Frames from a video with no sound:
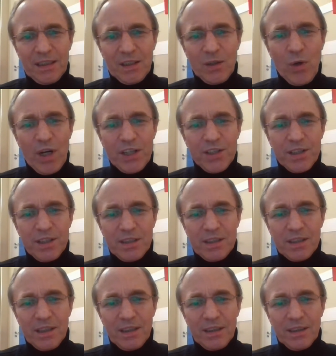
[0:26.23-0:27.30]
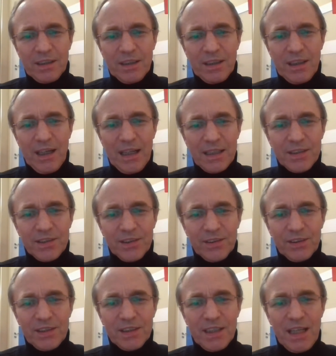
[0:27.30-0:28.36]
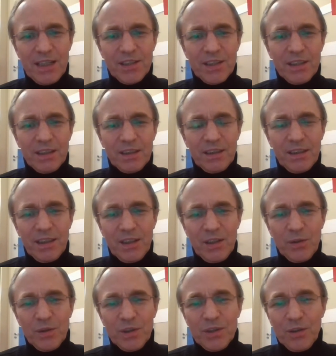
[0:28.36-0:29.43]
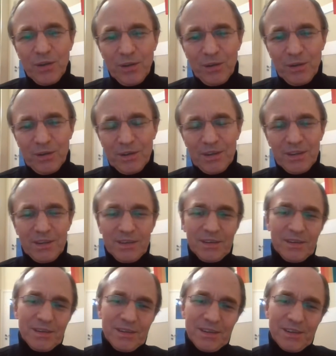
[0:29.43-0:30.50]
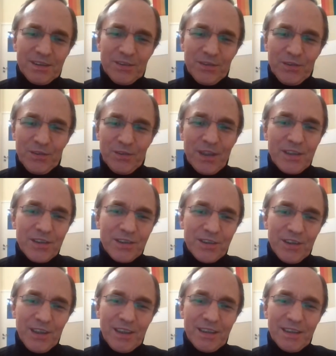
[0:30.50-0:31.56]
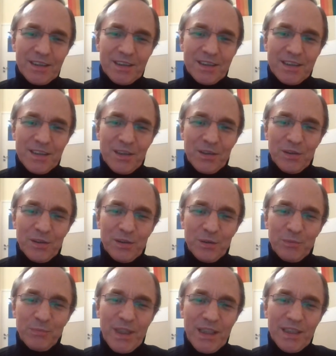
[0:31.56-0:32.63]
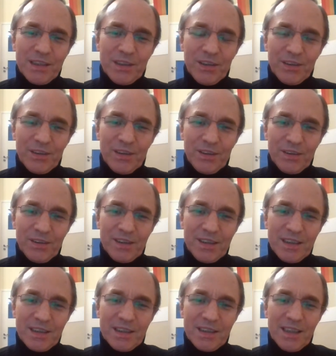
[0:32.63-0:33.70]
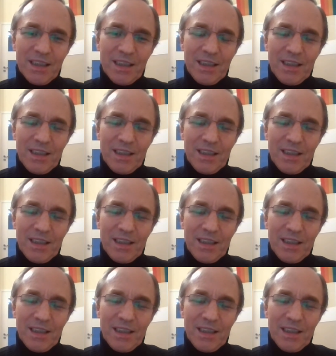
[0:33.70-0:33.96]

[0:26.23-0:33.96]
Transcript: questions and answer session, which all is registered. So based on these